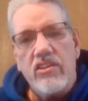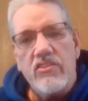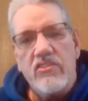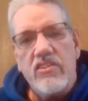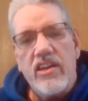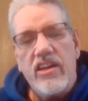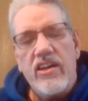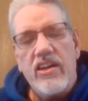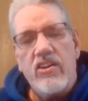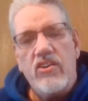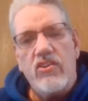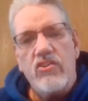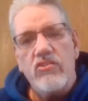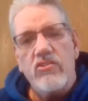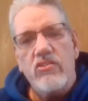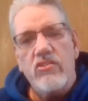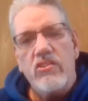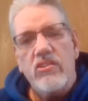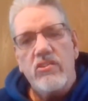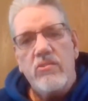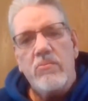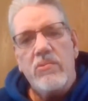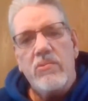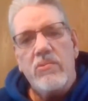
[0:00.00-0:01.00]

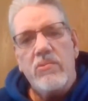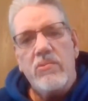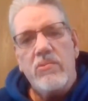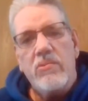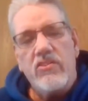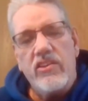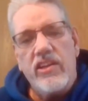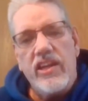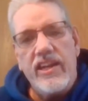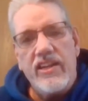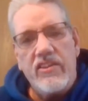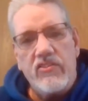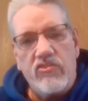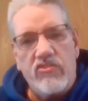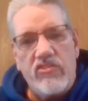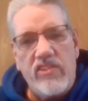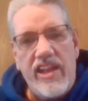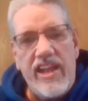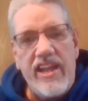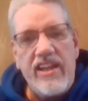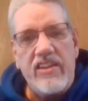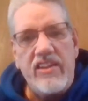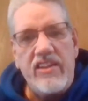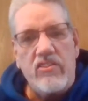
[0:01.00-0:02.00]
town, but you got
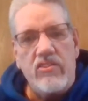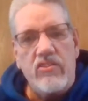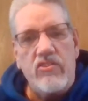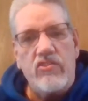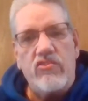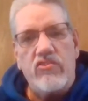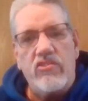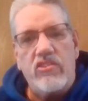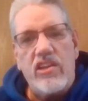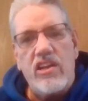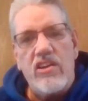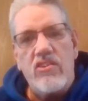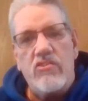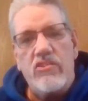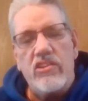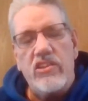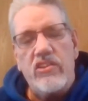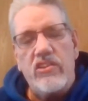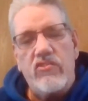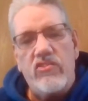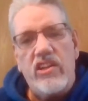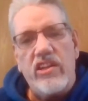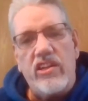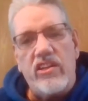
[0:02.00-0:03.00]
Stanton as the county
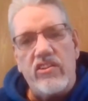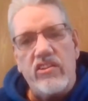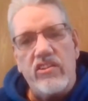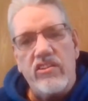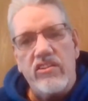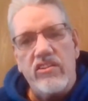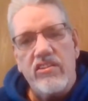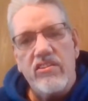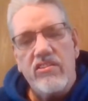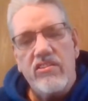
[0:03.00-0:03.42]
seat.